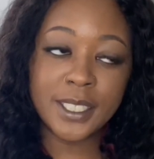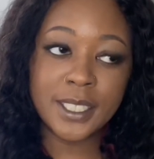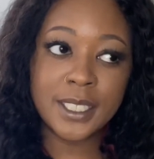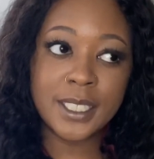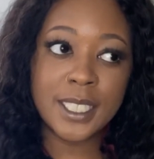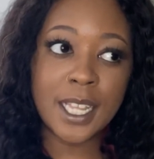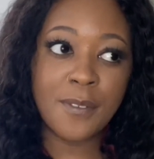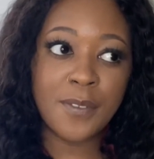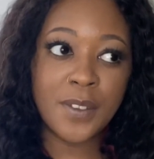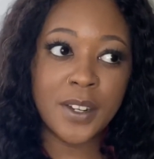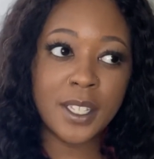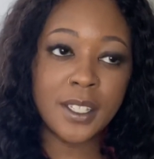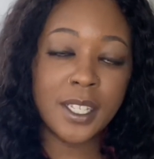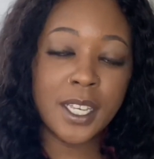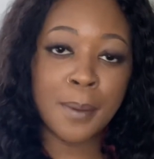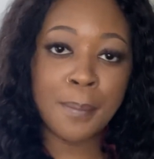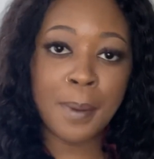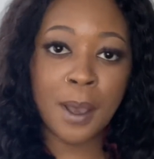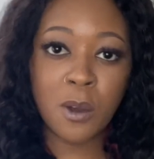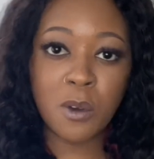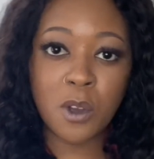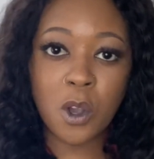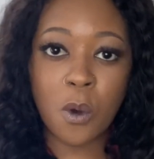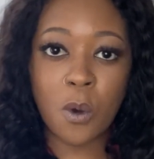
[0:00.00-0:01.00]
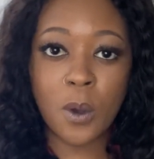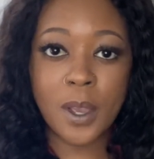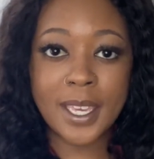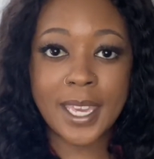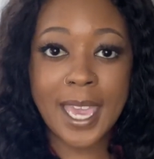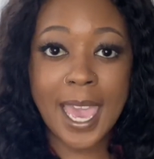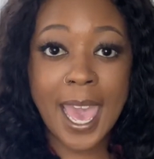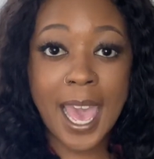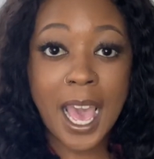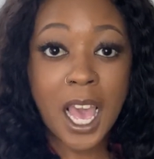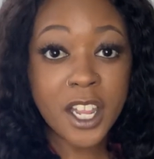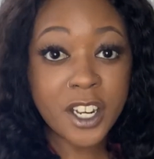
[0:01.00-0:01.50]
definitely about going
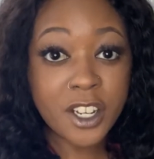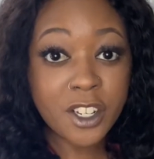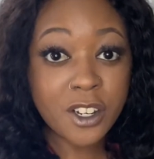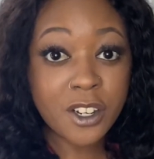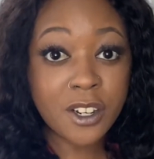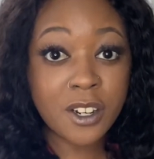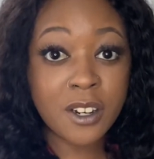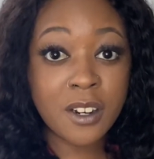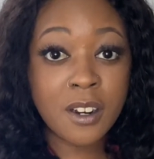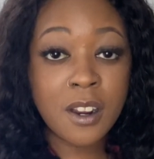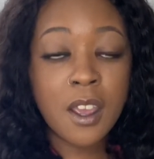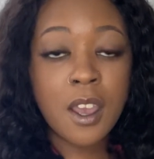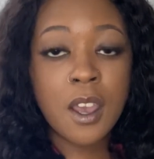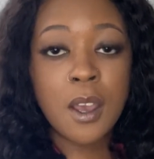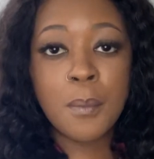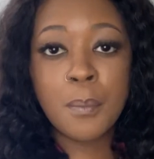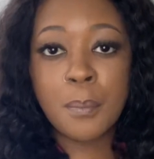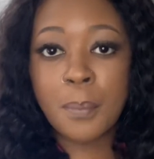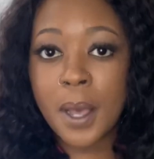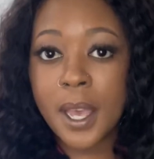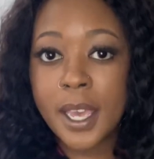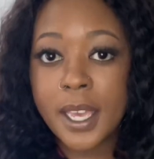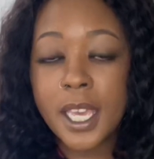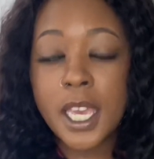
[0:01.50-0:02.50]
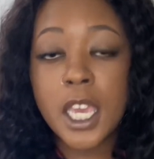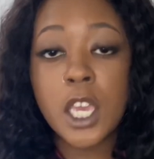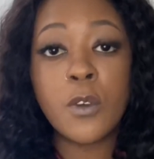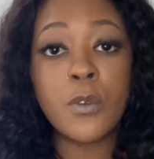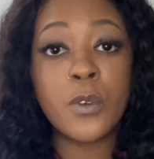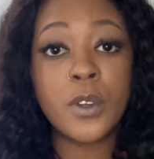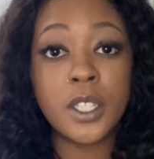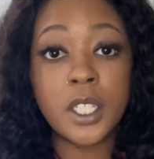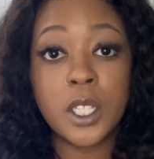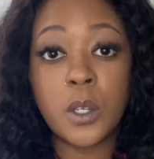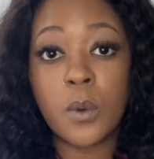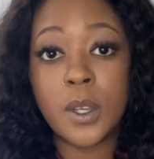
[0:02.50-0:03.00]
under, but it
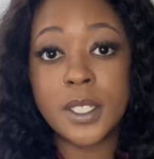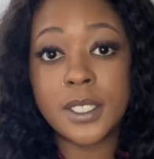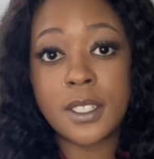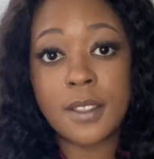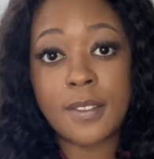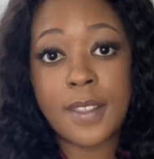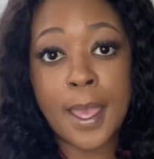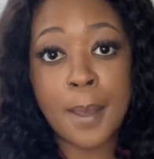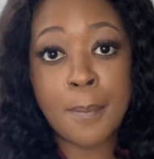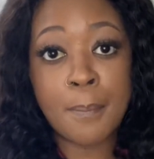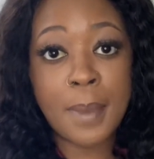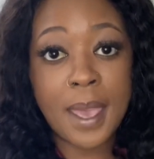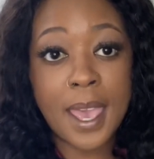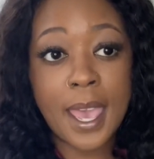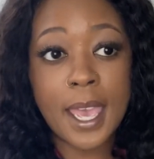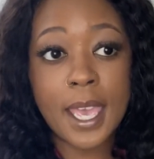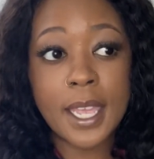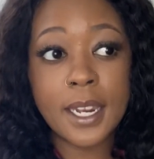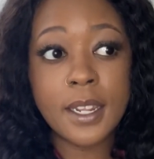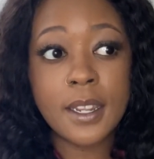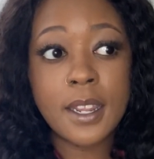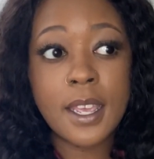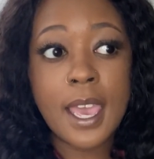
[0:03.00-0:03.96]
really wasn't that bad.